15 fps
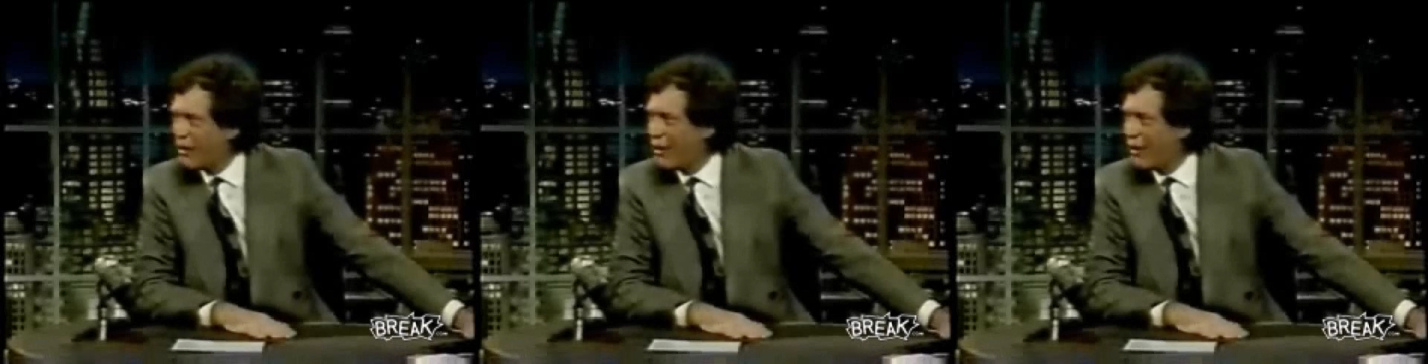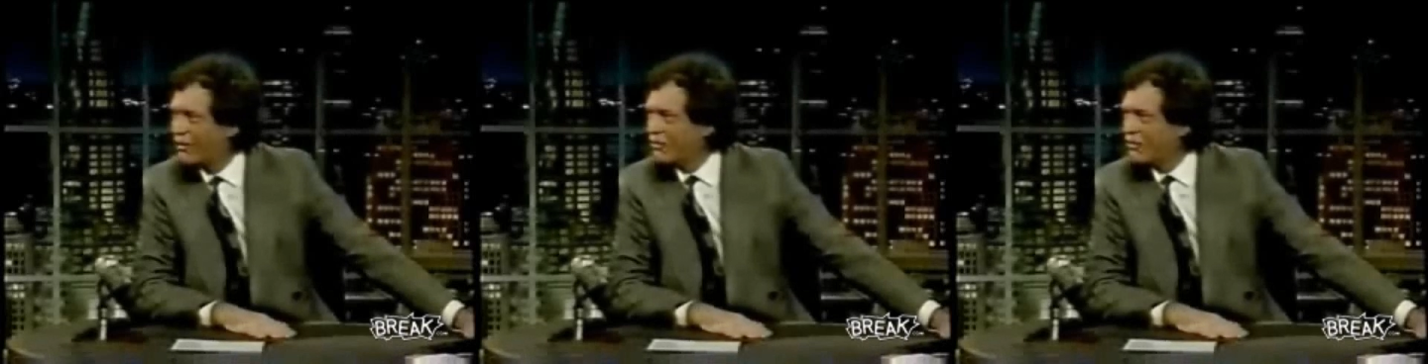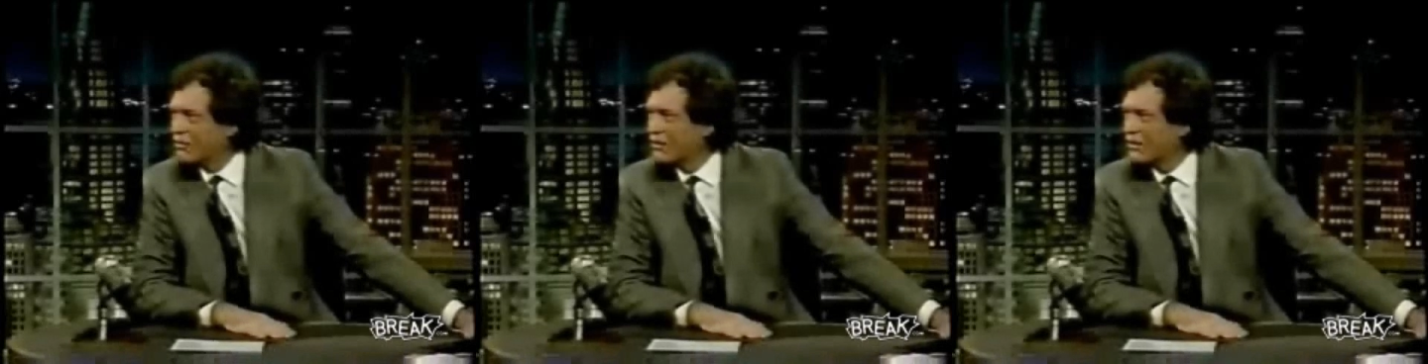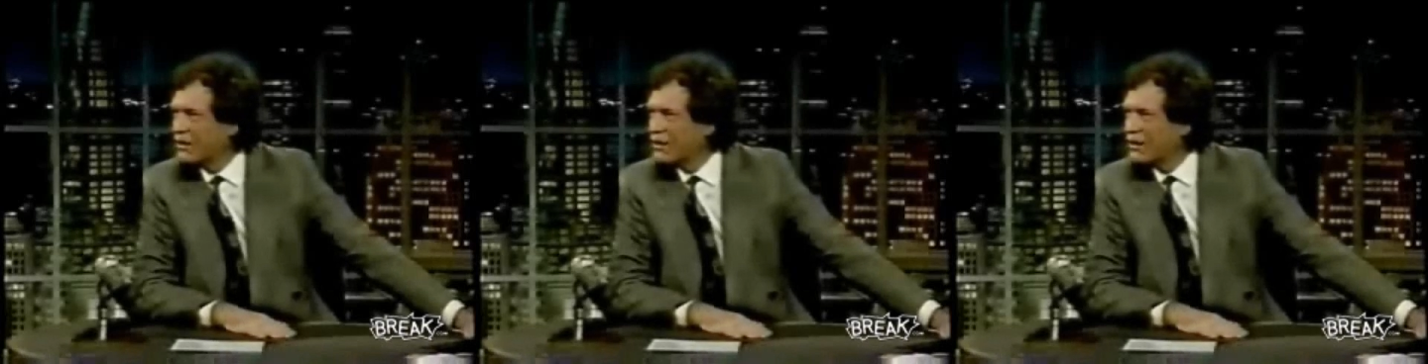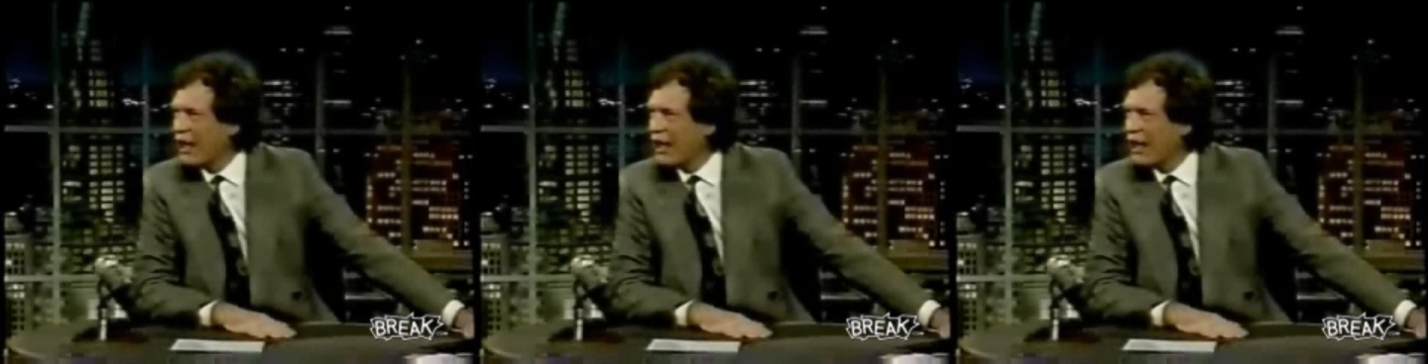from now. I don't,
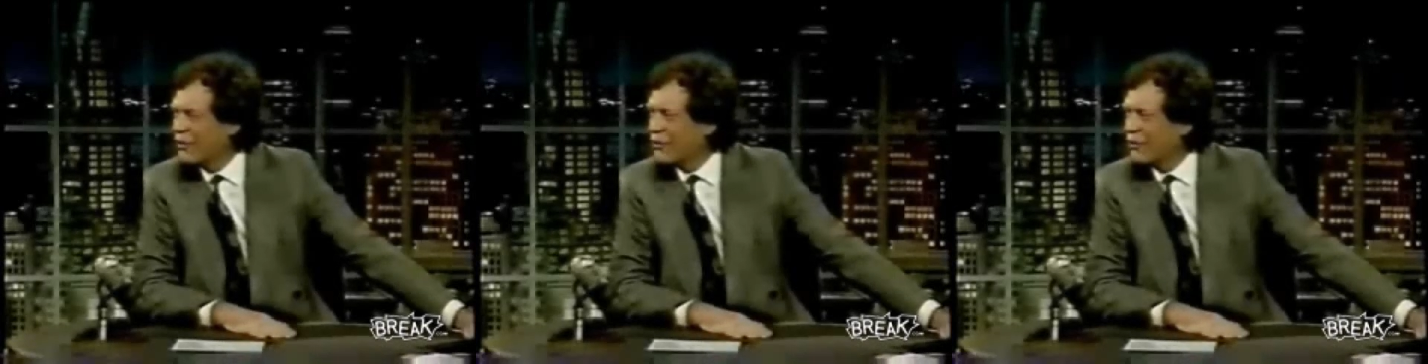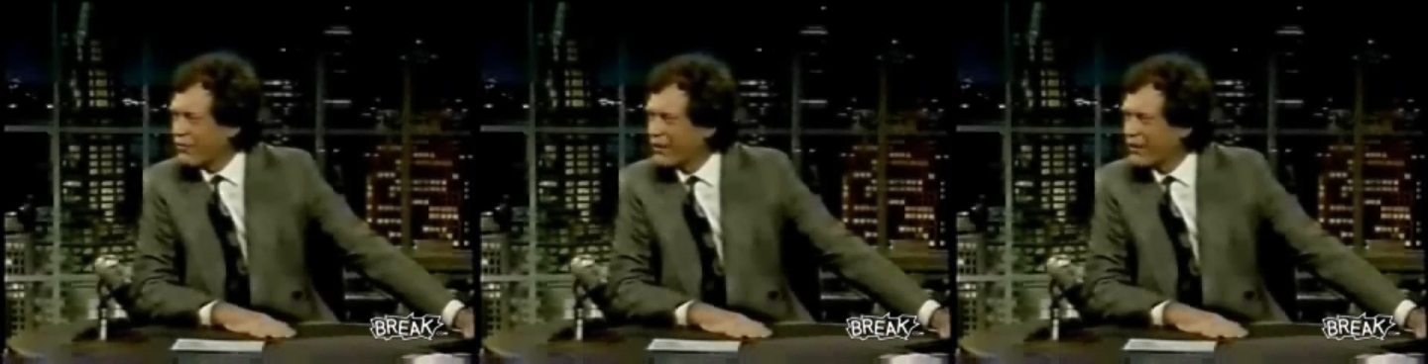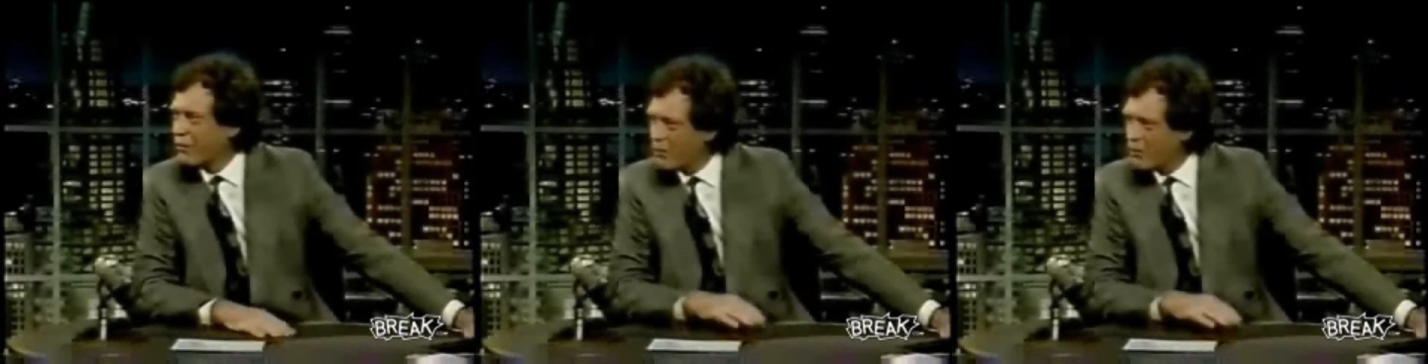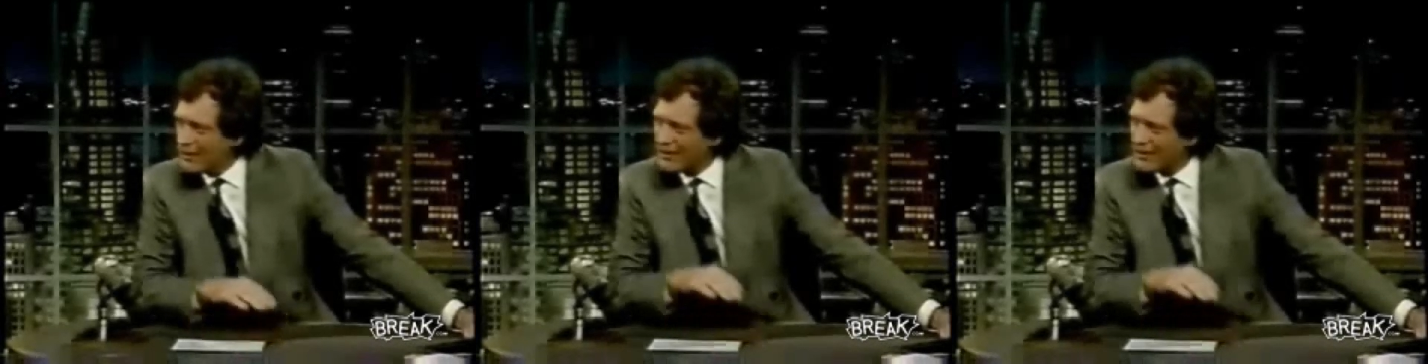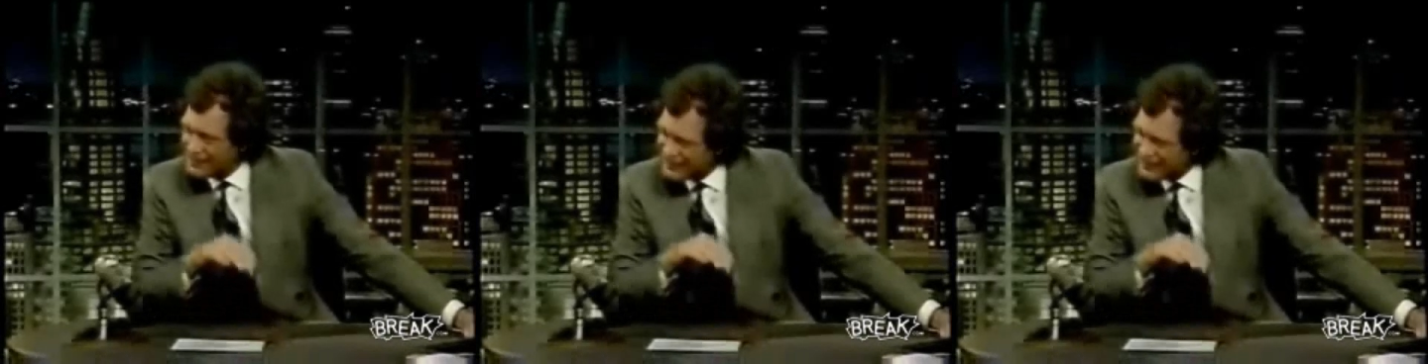I don't know that it will
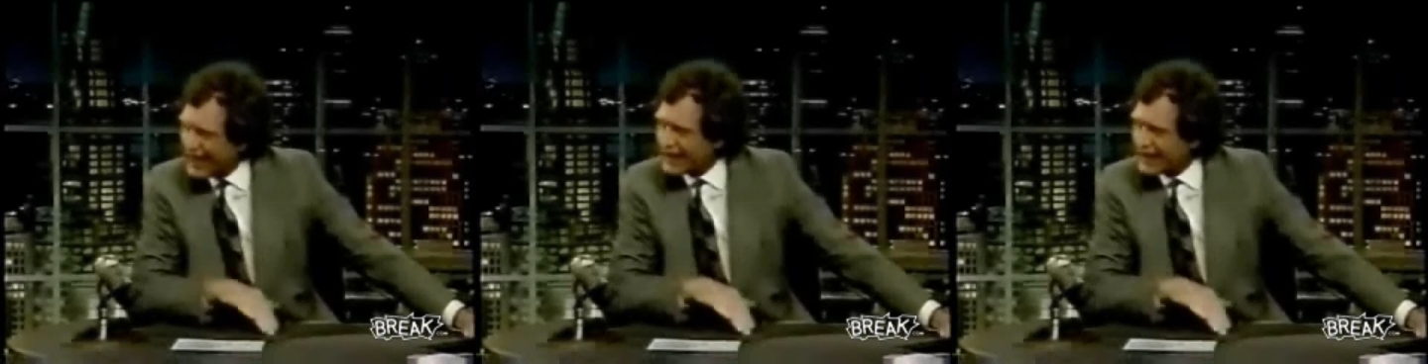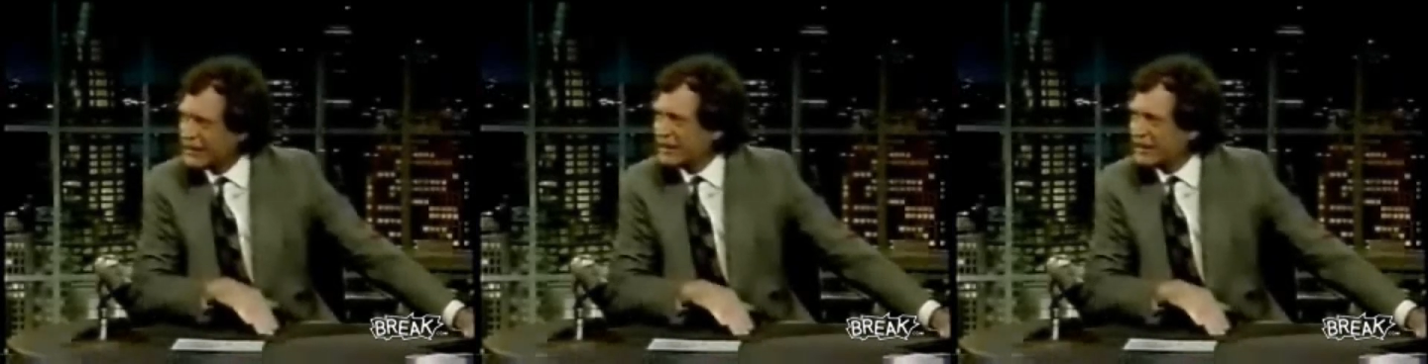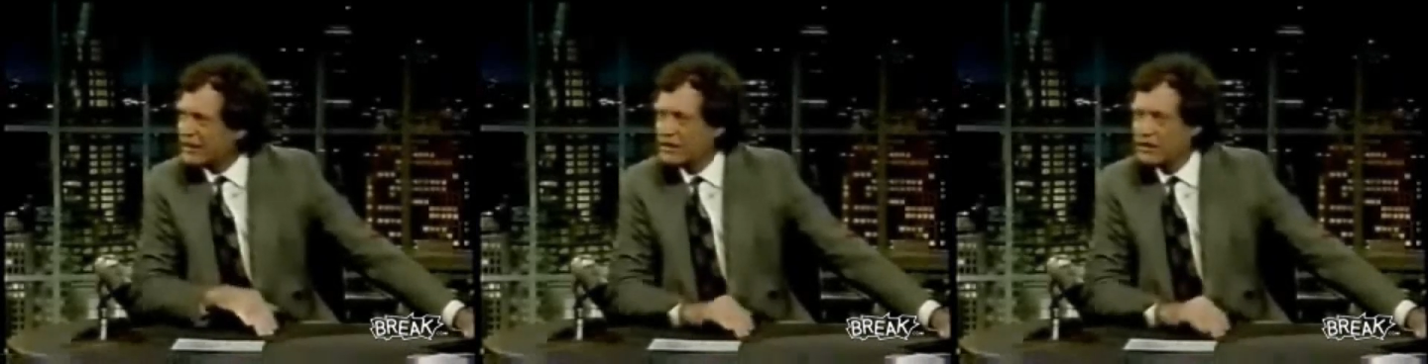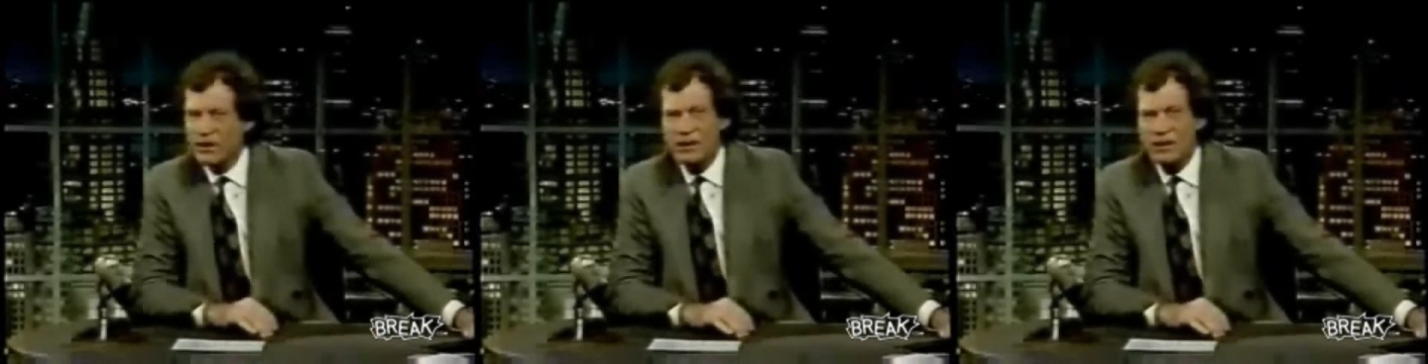be exactly